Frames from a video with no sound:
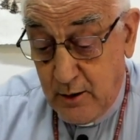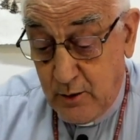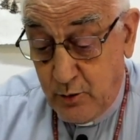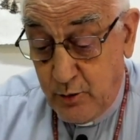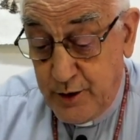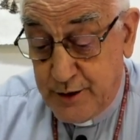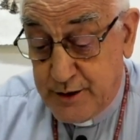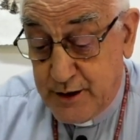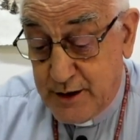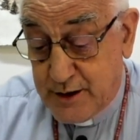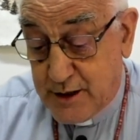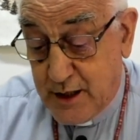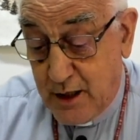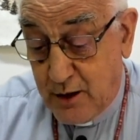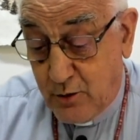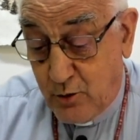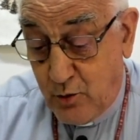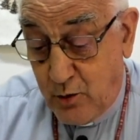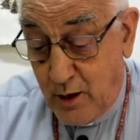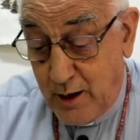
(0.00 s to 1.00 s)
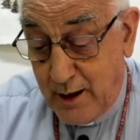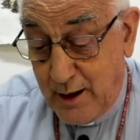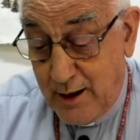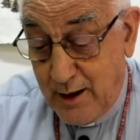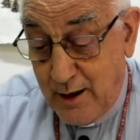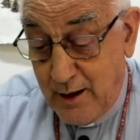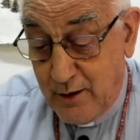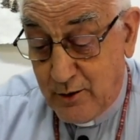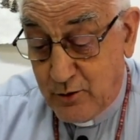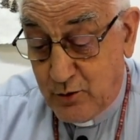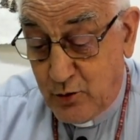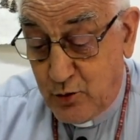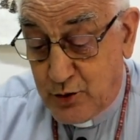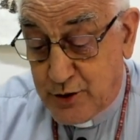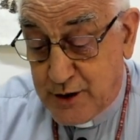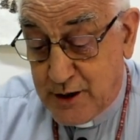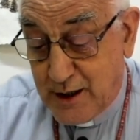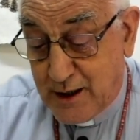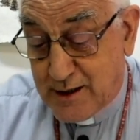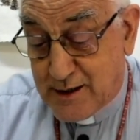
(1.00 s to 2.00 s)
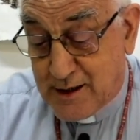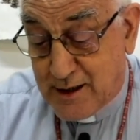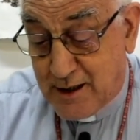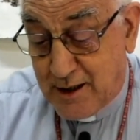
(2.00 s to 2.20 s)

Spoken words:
which is equal to 6